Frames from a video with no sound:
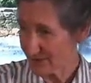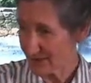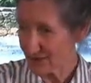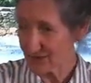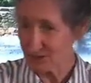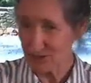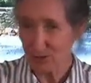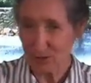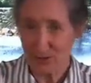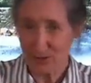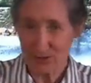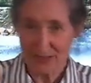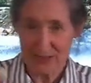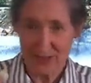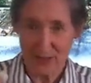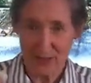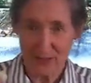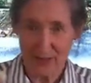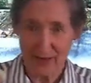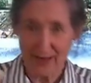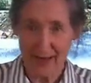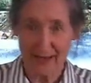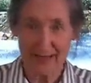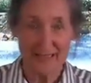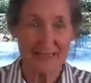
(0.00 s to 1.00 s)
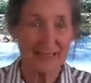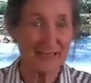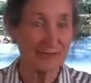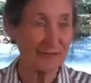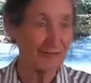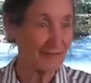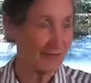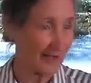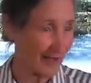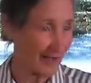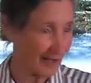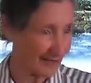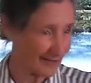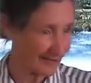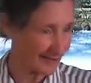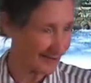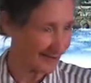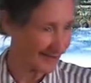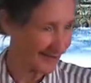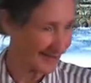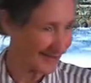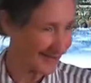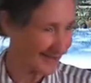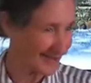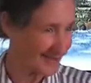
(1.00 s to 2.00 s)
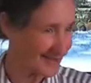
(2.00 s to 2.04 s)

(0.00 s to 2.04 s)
It's also antifungal.